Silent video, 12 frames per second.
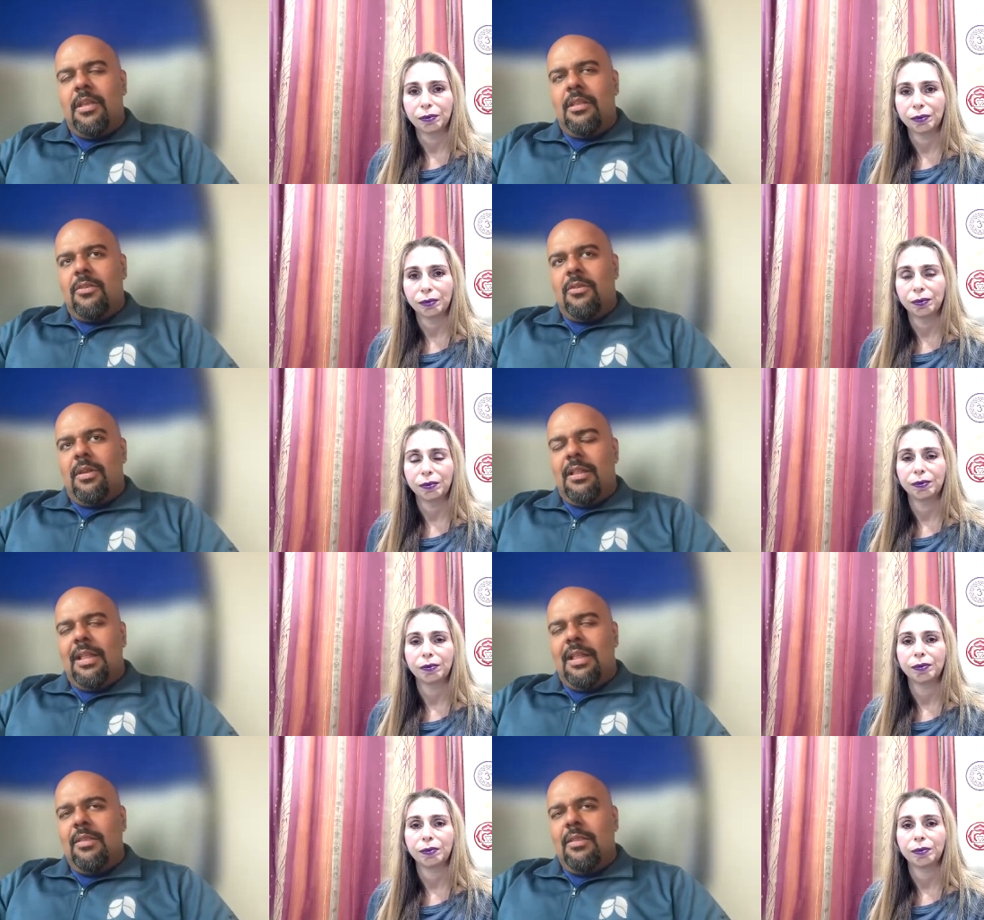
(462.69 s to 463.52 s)
Speaker 1: So uh,
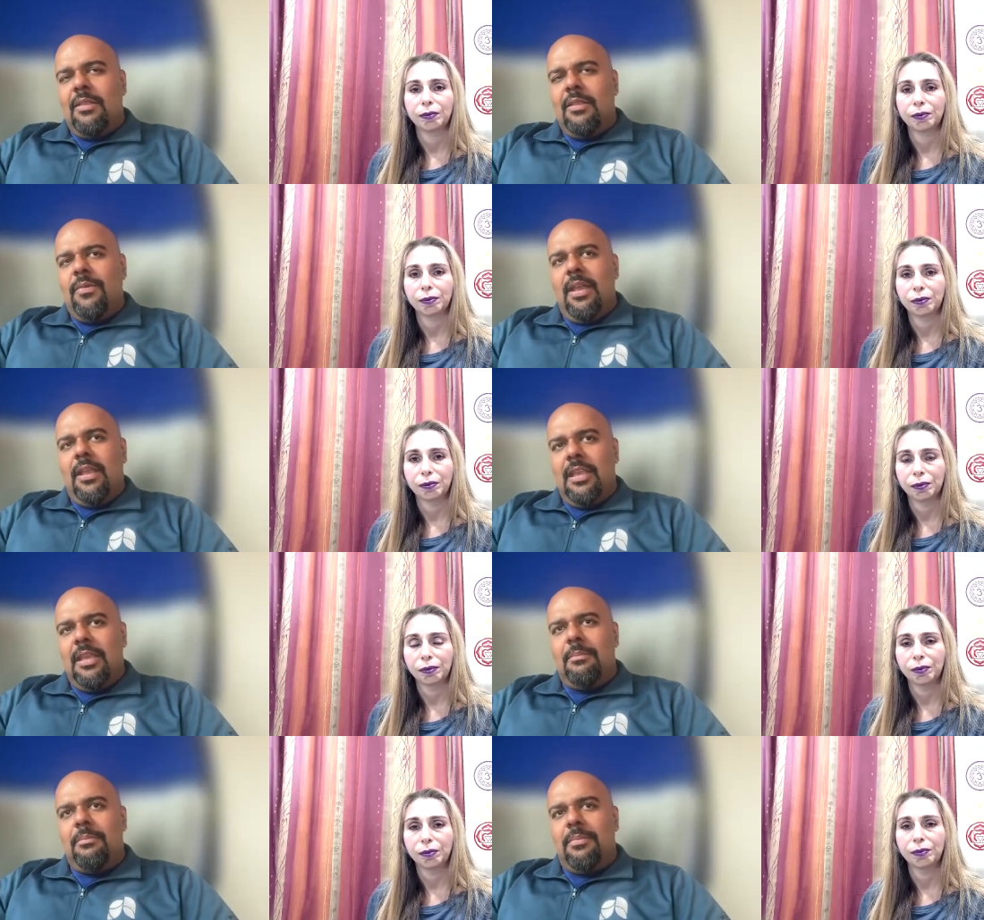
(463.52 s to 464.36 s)
that's why I
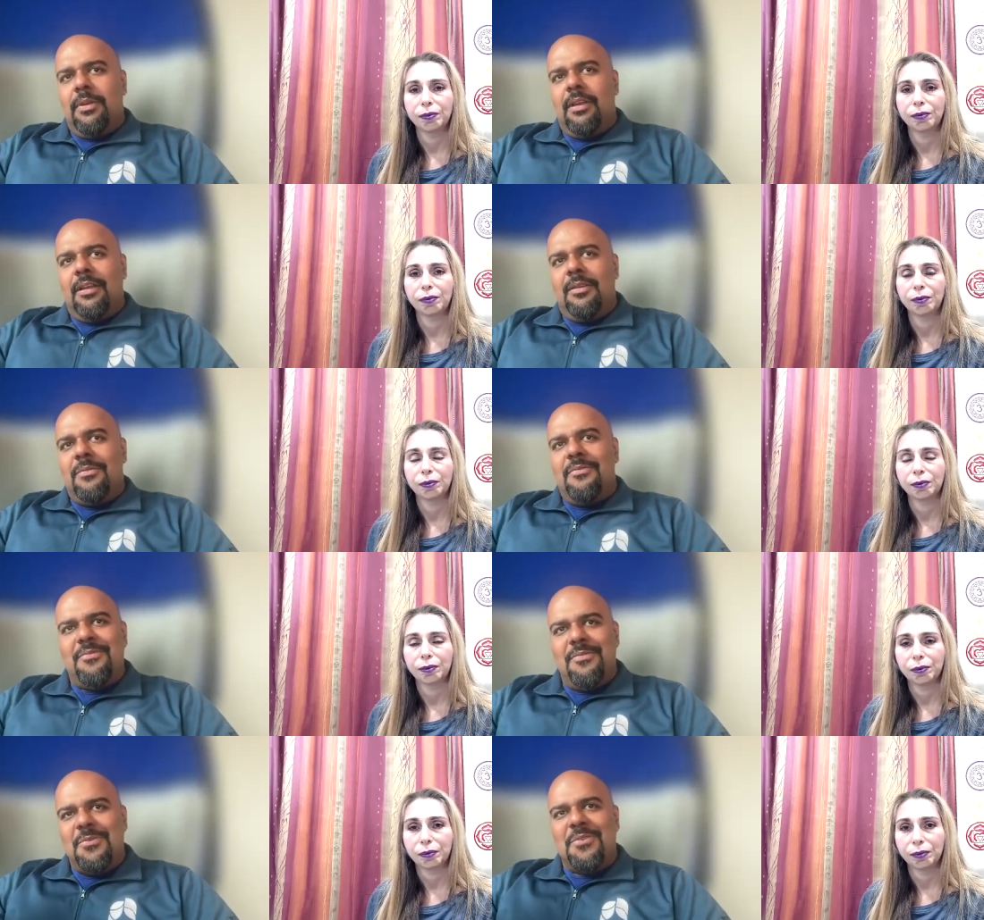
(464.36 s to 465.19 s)
keep uh,
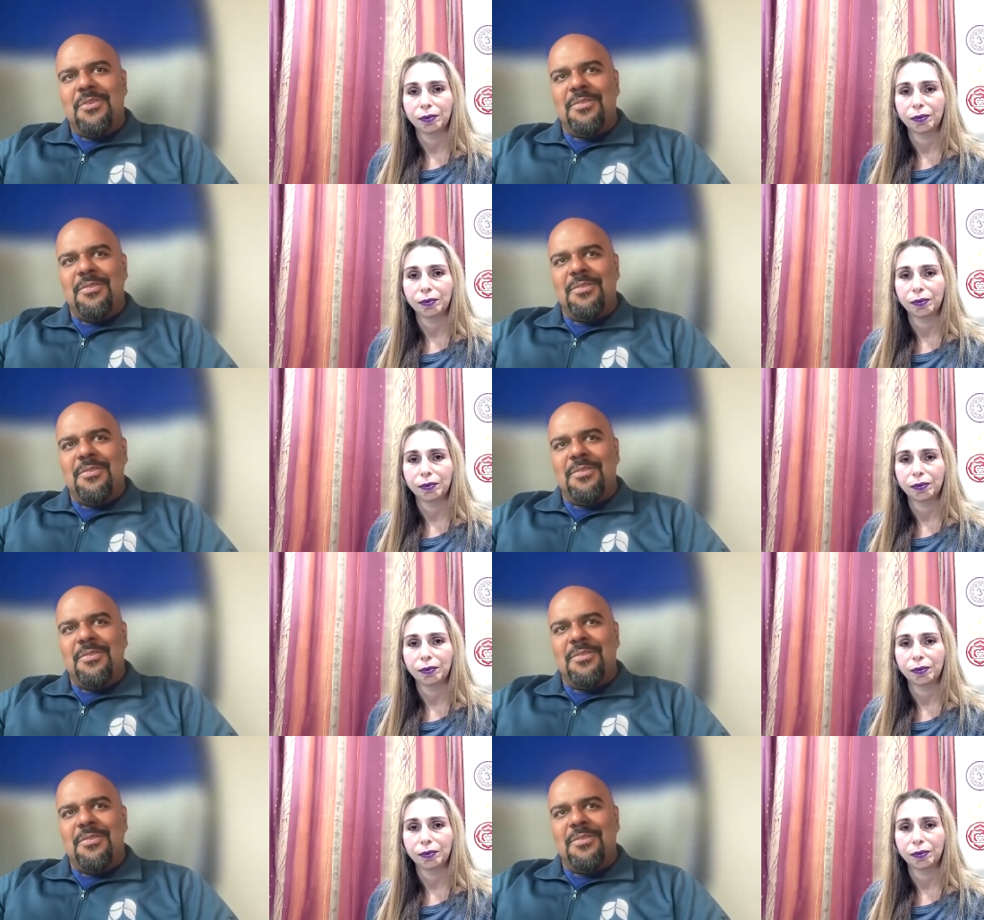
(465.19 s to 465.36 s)
food